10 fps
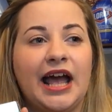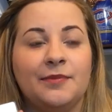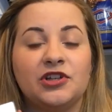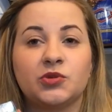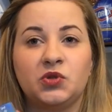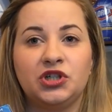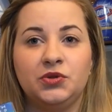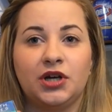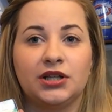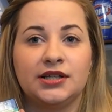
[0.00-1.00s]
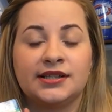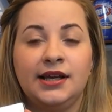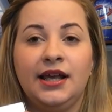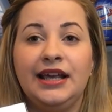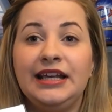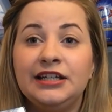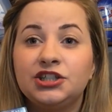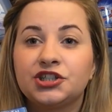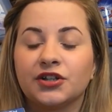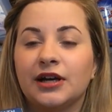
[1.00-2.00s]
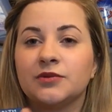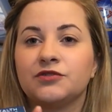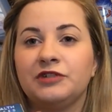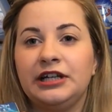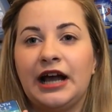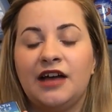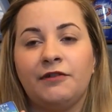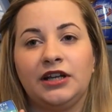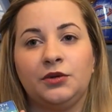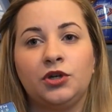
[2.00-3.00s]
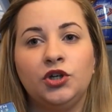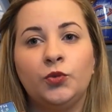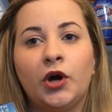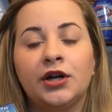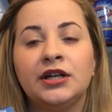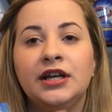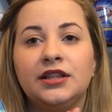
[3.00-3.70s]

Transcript: and those were $2 each, so that was a really high value coupon.